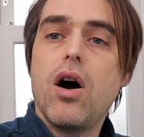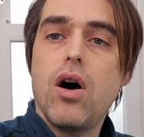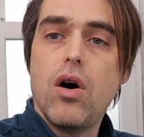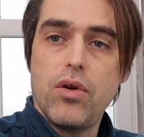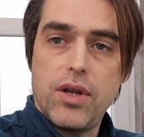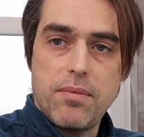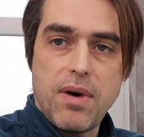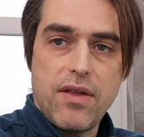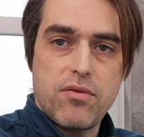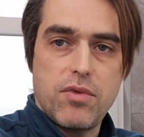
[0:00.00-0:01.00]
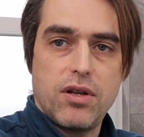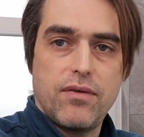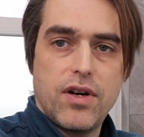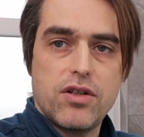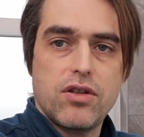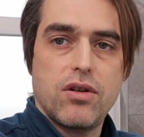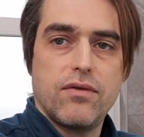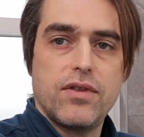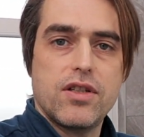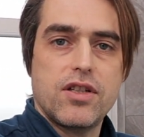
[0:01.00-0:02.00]
on a bathroom renovation
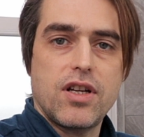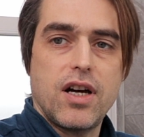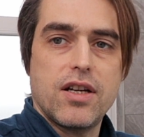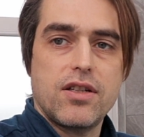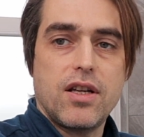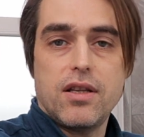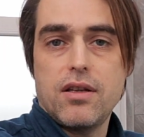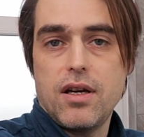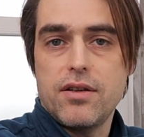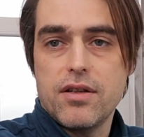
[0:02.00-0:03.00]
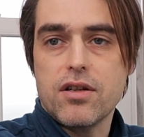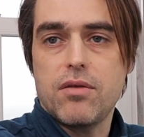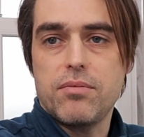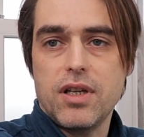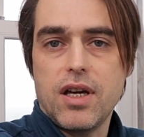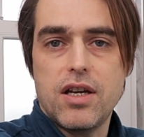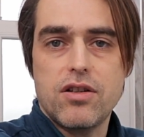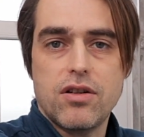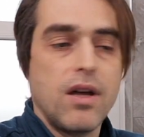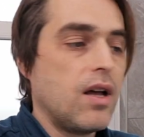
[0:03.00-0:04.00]
of this size and this
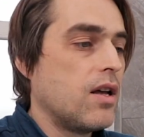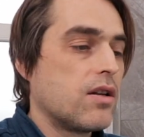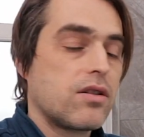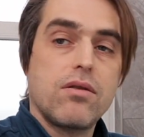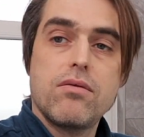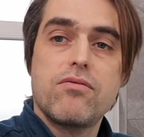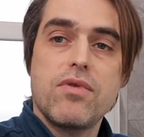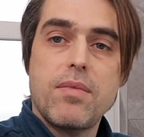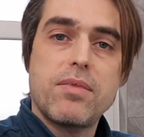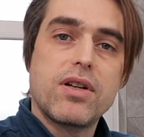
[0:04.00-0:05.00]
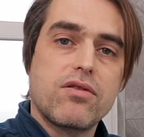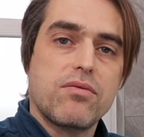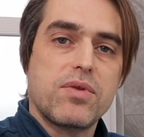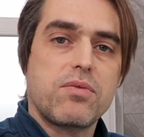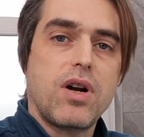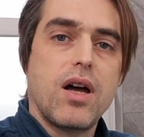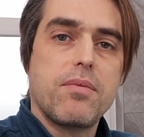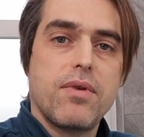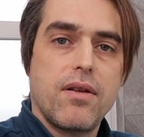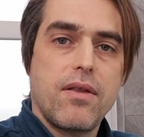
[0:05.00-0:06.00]
complication. So remember to
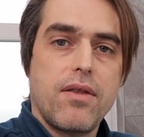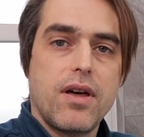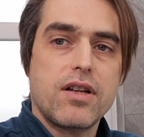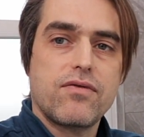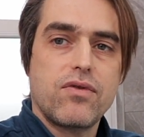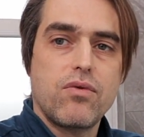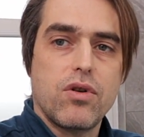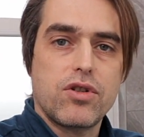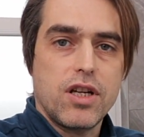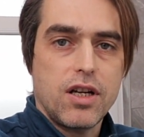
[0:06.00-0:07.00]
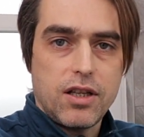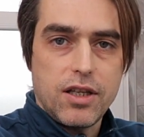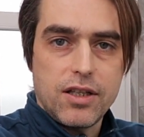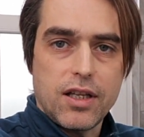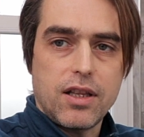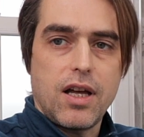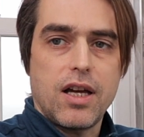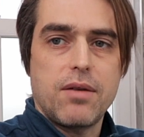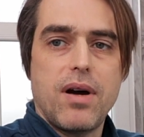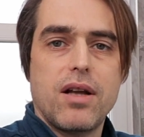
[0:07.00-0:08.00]
subscribe. Thanks for watching. Click that
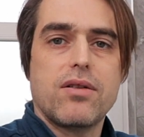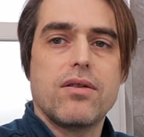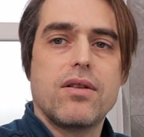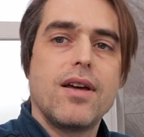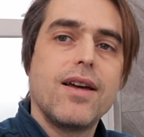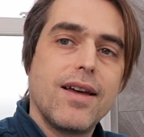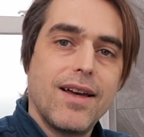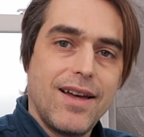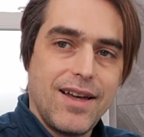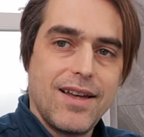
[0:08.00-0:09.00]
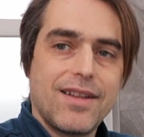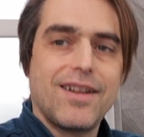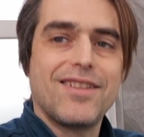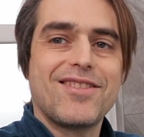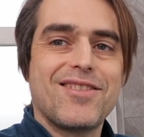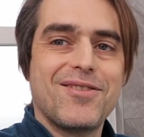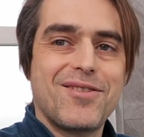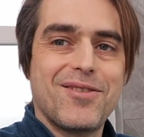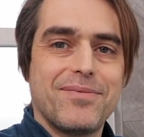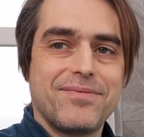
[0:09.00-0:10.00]
like button, and I'll see you
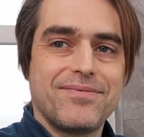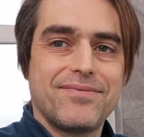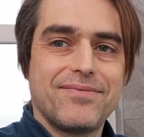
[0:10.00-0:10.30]
soon.